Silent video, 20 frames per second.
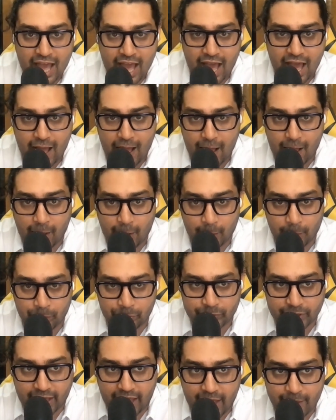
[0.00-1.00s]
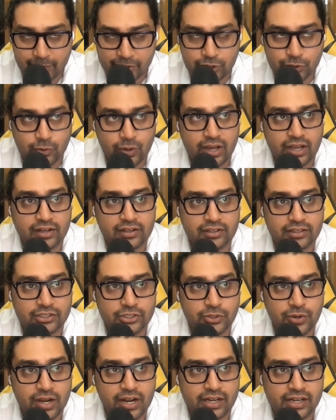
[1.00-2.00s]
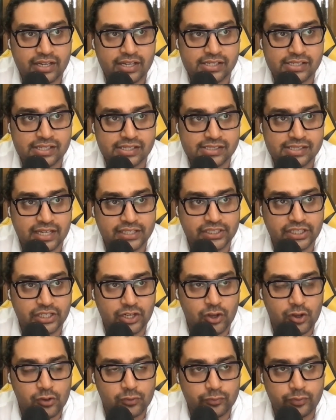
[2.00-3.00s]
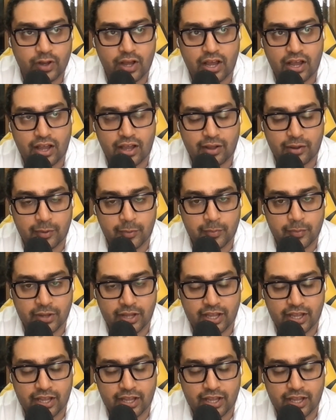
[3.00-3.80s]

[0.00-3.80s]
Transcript: Uh, Abby, you are you are at an intersection of uh,